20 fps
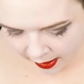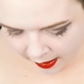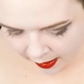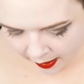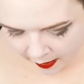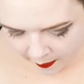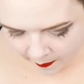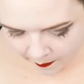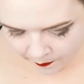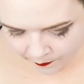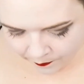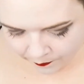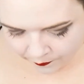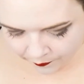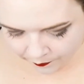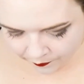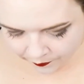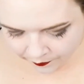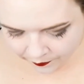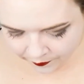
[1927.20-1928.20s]

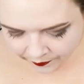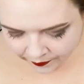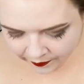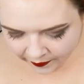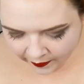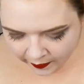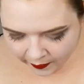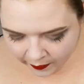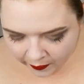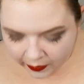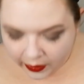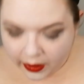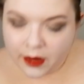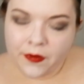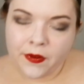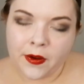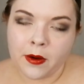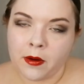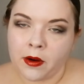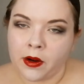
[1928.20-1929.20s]
Well,
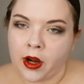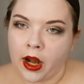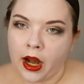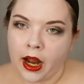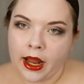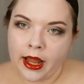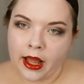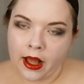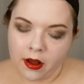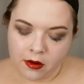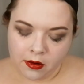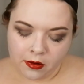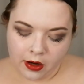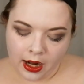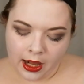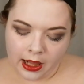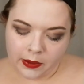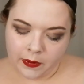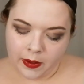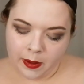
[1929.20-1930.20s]
if you're on a night out or
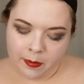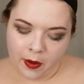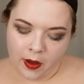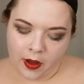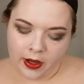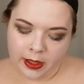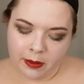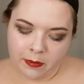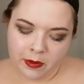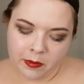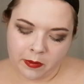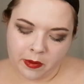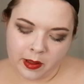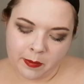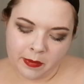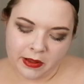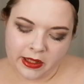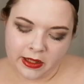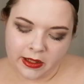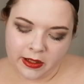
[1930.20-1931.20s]
a Halloween party, you wouldn't
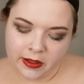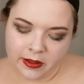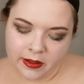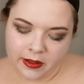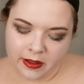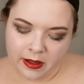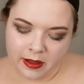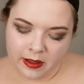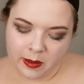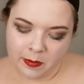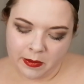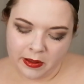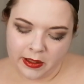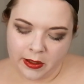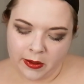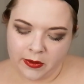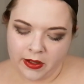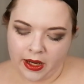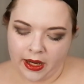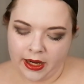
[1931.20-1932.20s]
want it to be
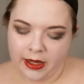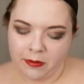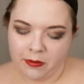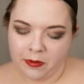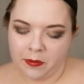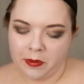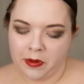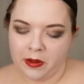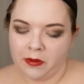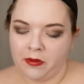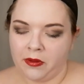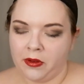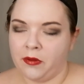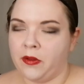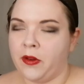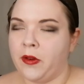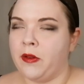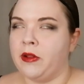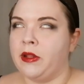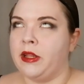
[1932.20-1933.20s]
too tight. You wouldn't want to
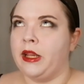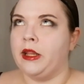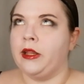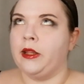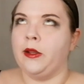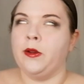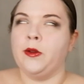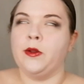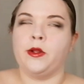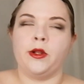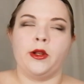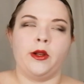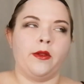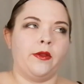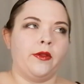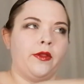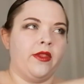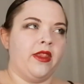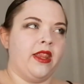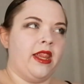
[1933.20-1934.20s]
ruin the illusion
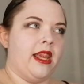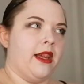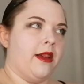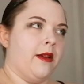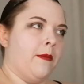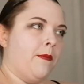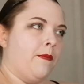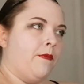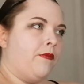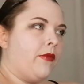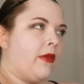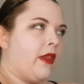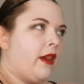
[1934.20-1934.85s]
of the